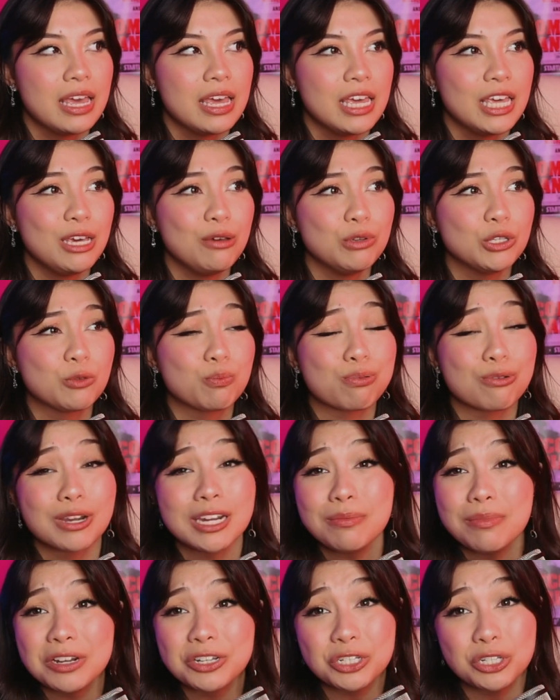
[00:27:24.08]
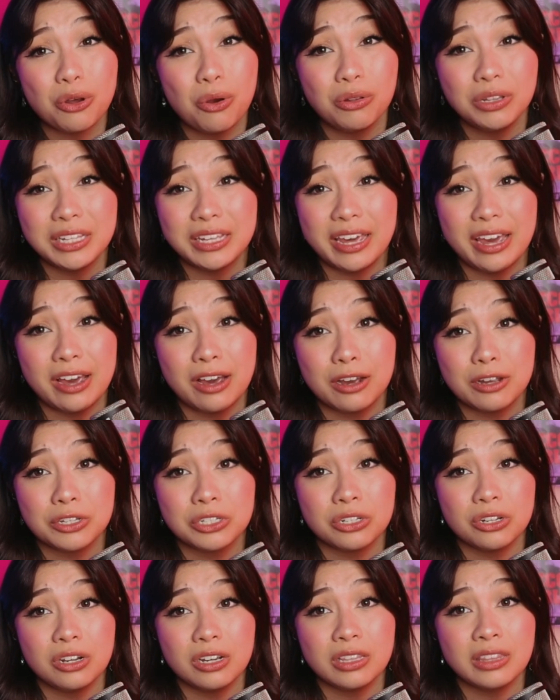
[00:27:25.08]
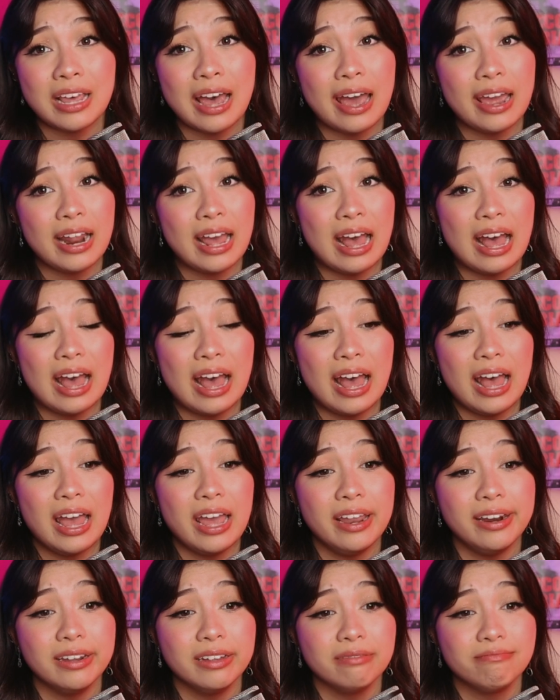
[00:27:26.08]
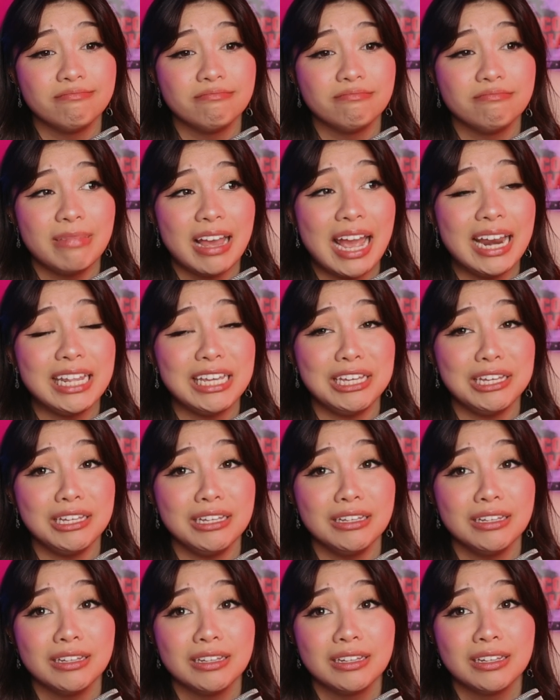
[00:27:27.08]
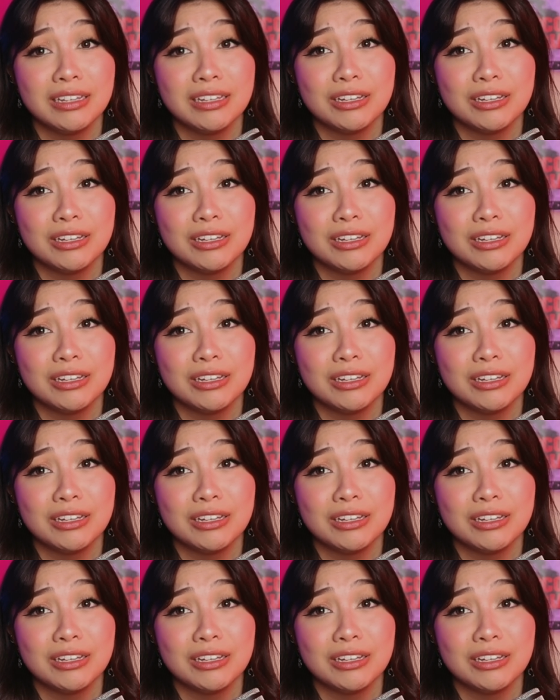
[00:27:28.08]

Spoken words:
he was pretty much the only character that had any